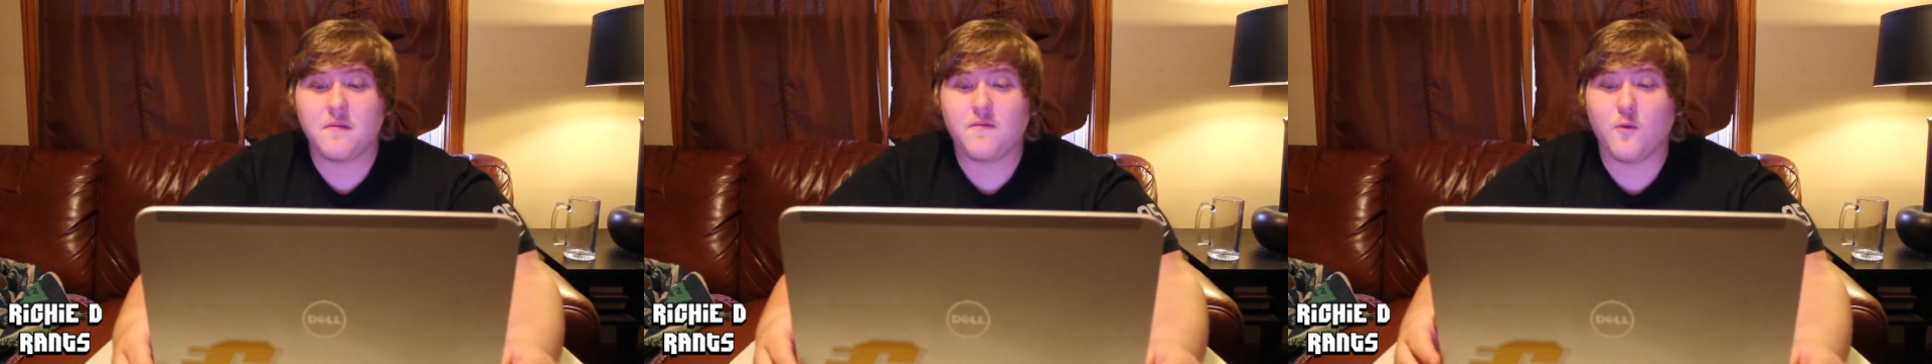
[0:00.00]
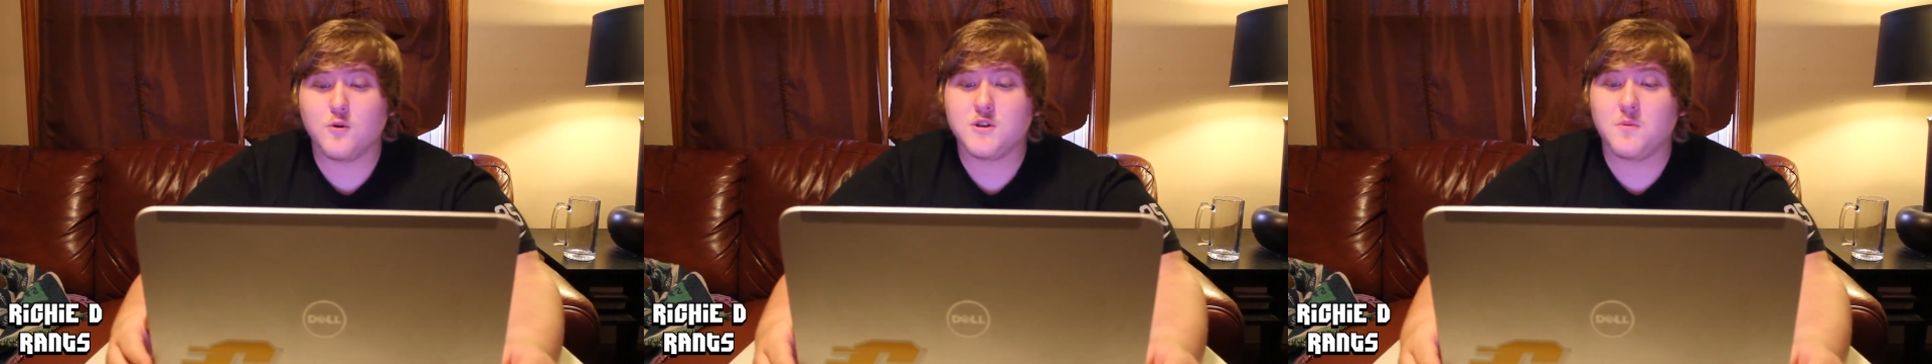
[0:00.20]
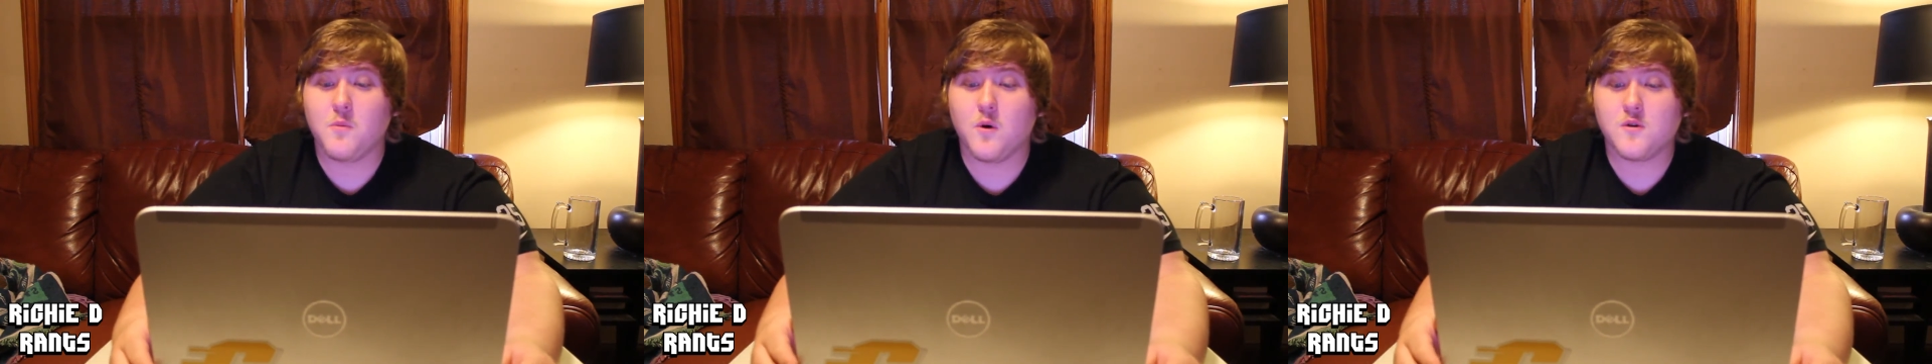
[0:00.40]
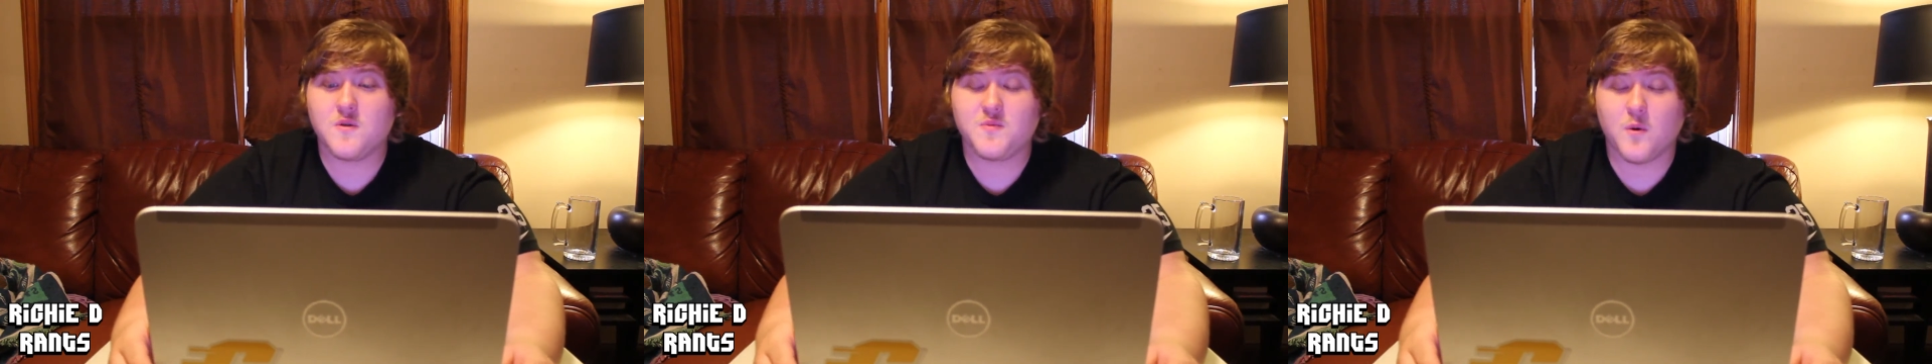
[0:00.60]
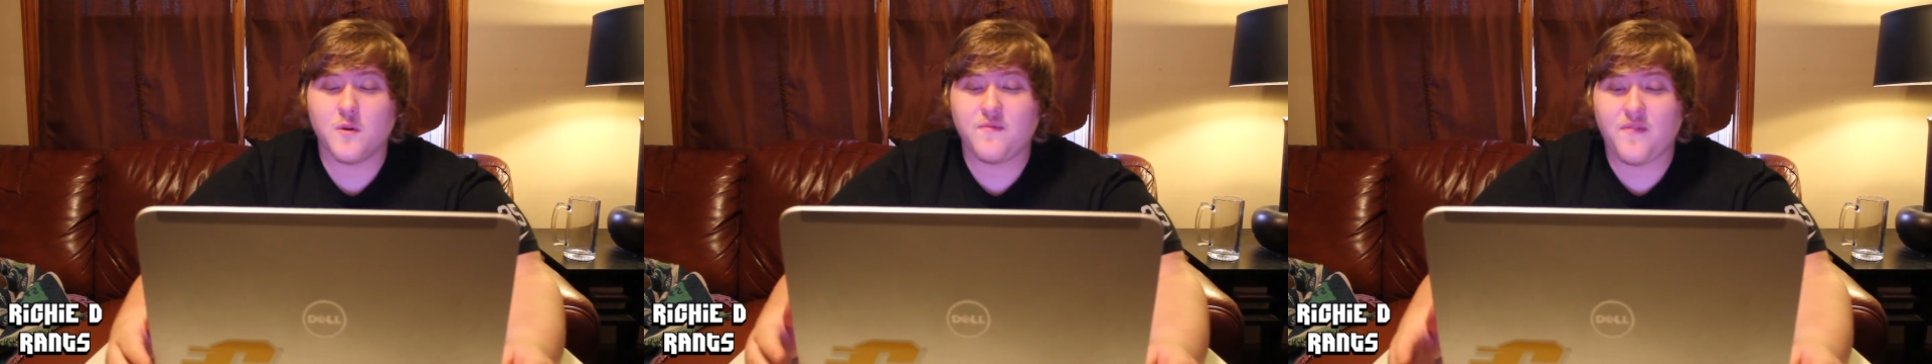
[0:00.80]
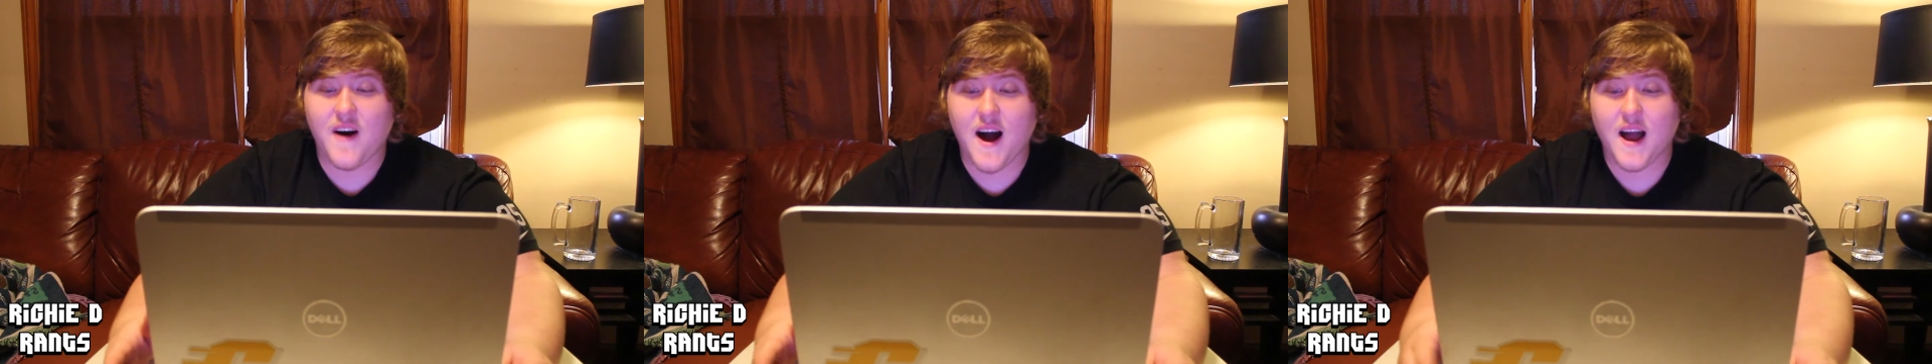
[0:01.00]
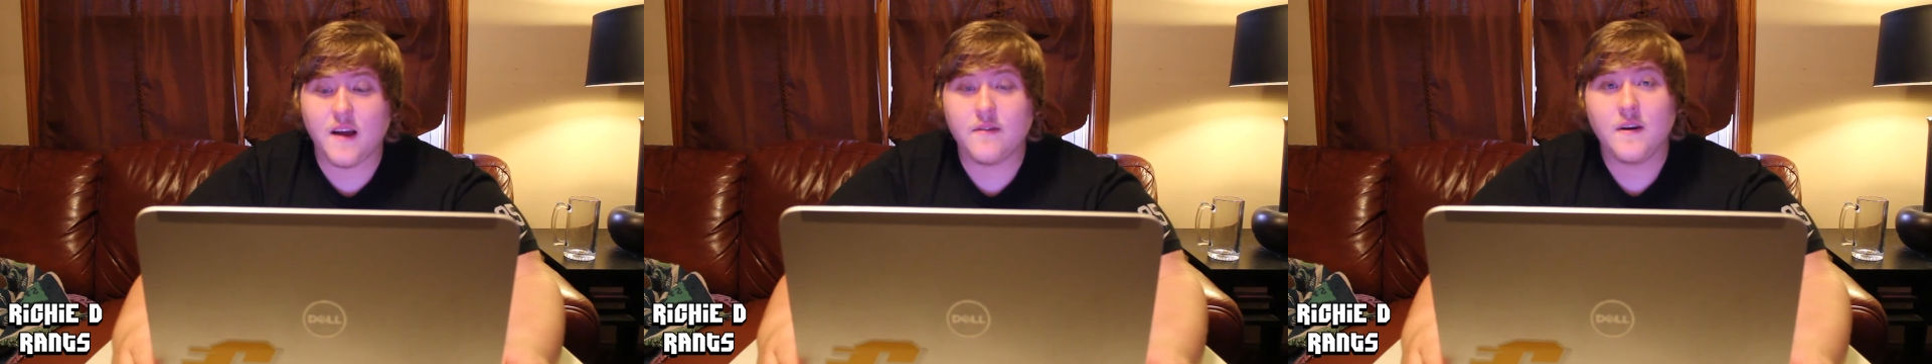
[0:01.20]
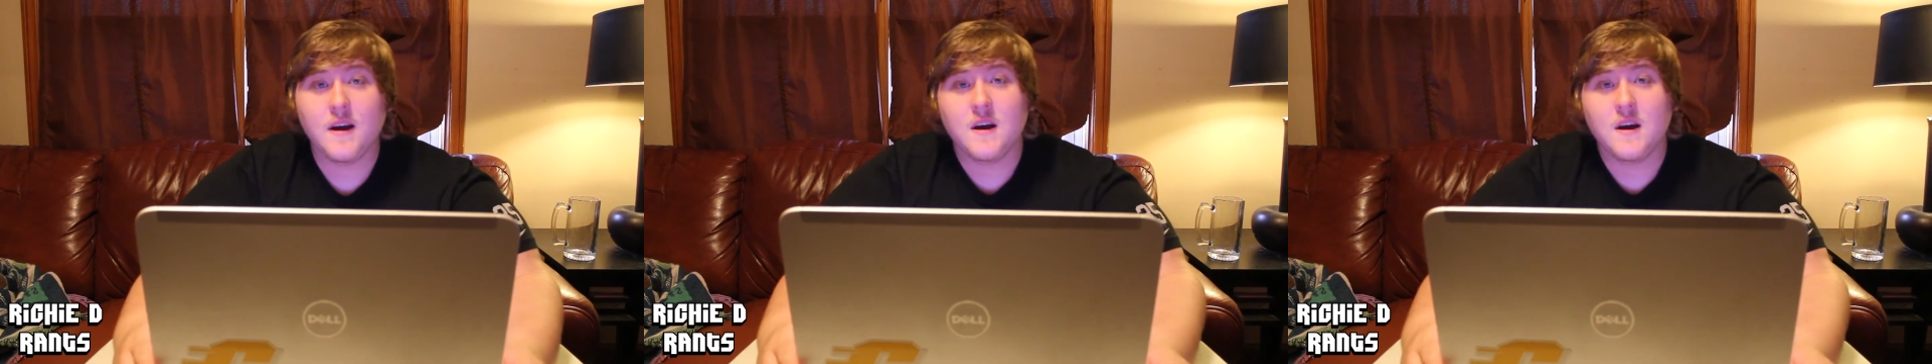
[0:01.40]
Forza Motorsport 5,